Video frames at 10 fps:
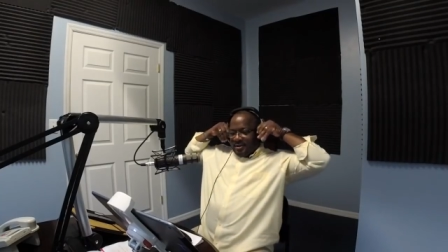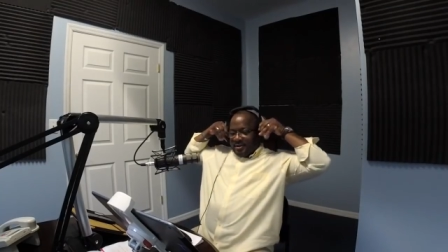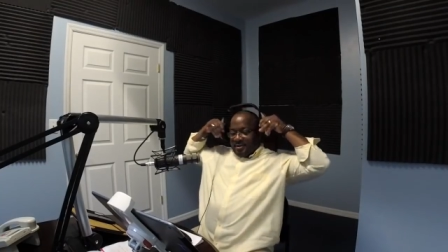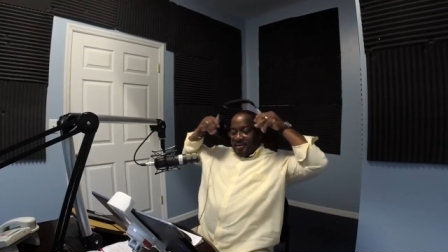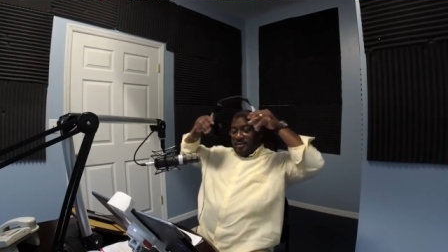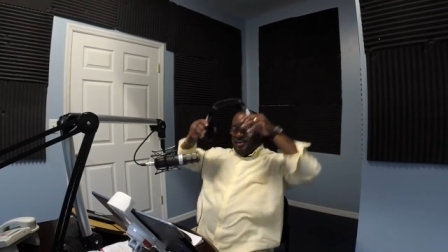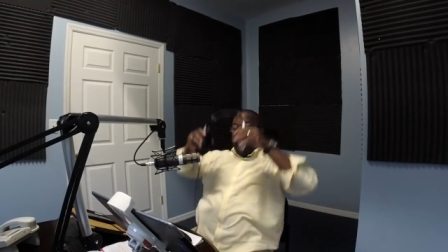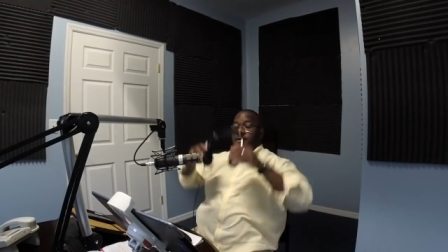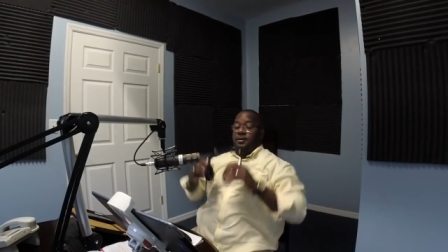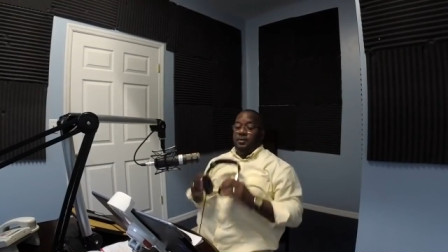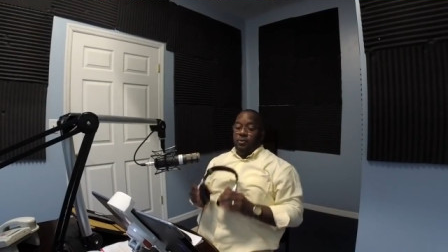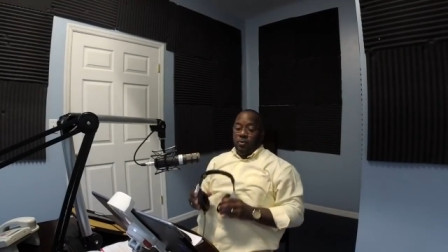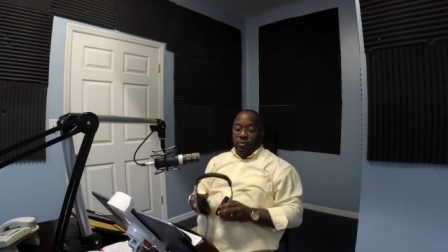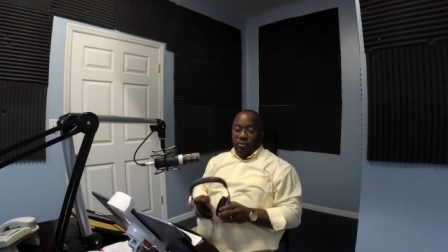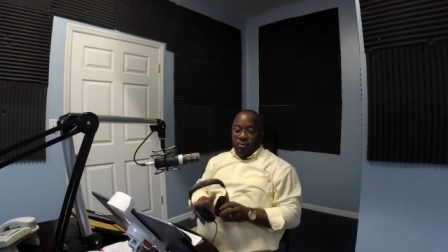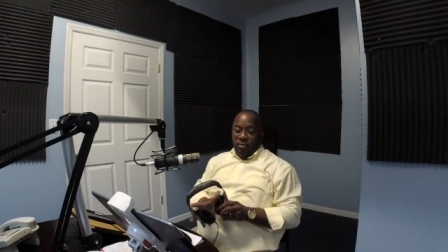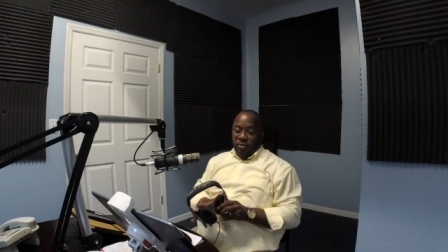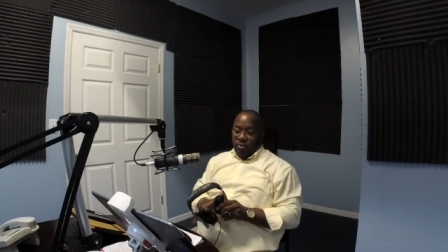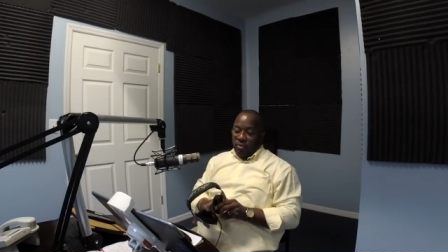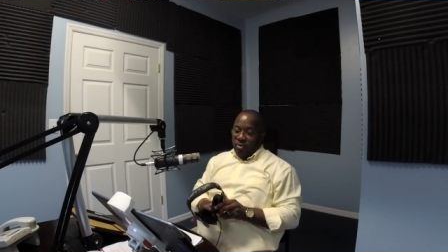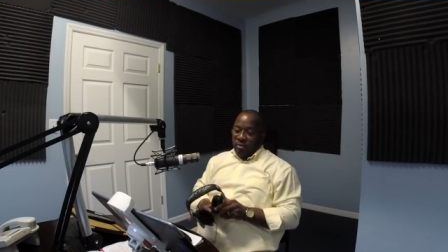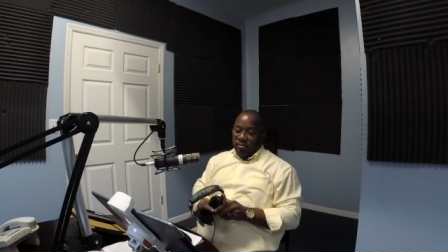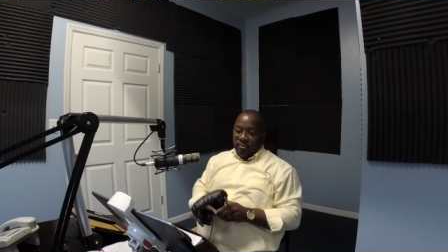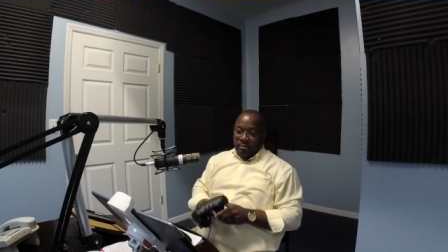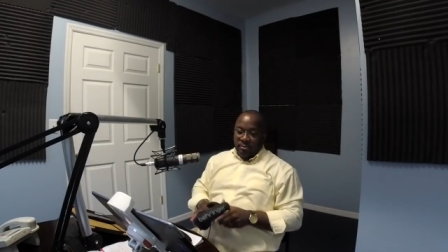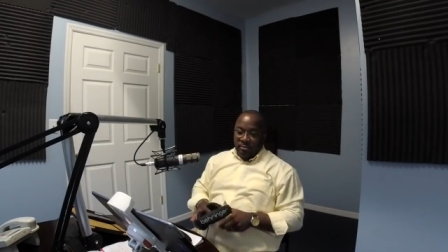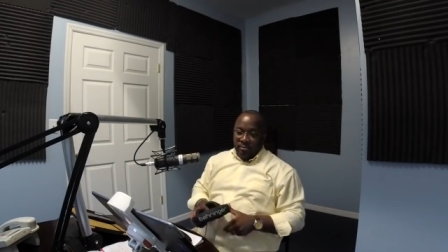Spiritual Insight Show. Tune in next Saturday.